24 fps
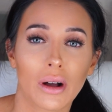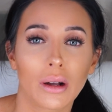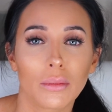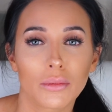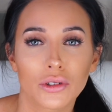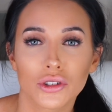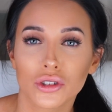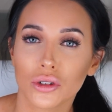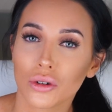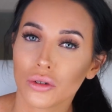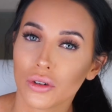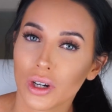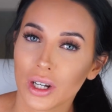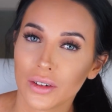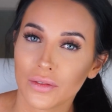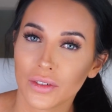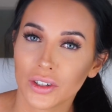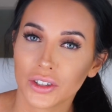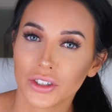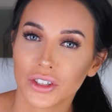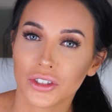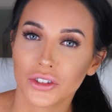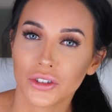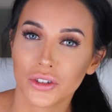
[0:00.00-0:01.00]
I'm so
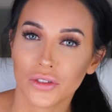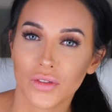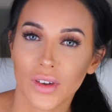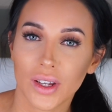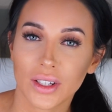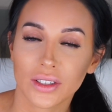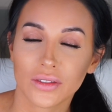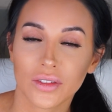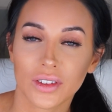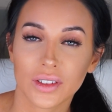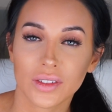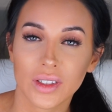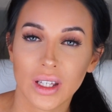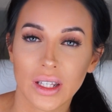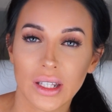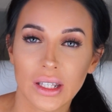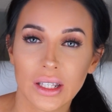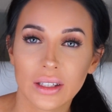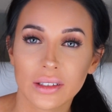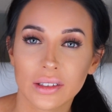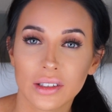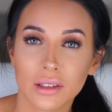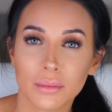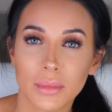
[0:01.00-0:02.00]
grateful to Too Faced for
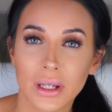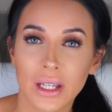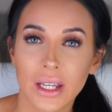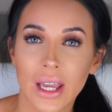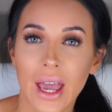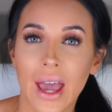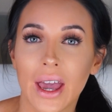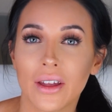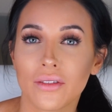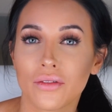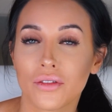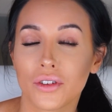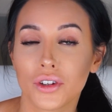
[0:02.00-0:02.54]
sending this to me and